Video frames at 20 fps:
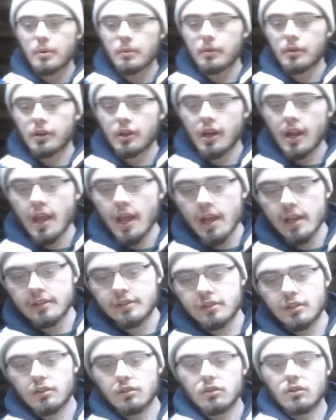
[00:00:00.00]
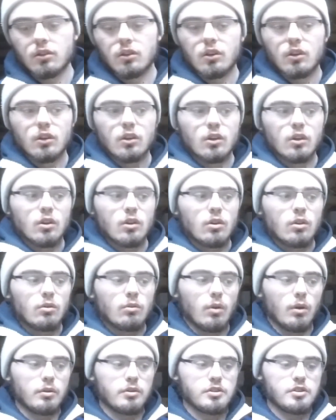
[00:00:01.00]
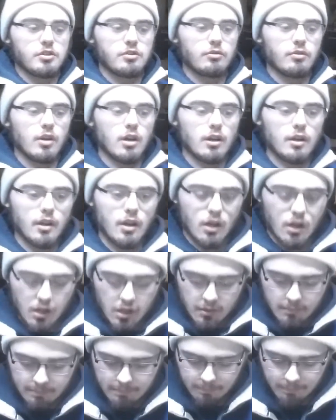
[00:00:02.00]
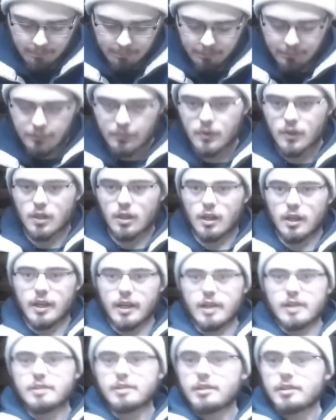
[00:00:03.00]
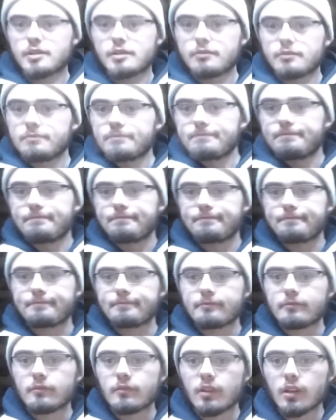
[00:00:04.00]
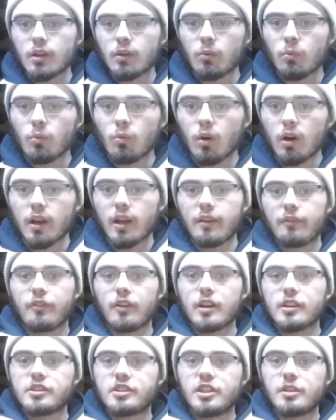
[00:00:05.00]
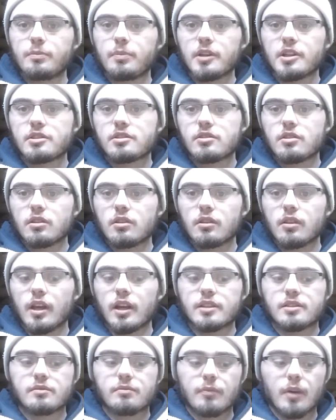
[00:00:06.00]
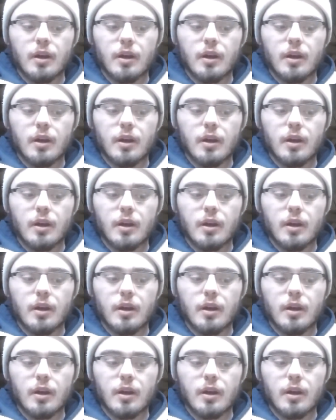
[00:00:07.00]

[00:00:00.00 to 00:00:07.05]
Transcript: of people are gonna ask, what would you run? I guess what I find cheapest, that's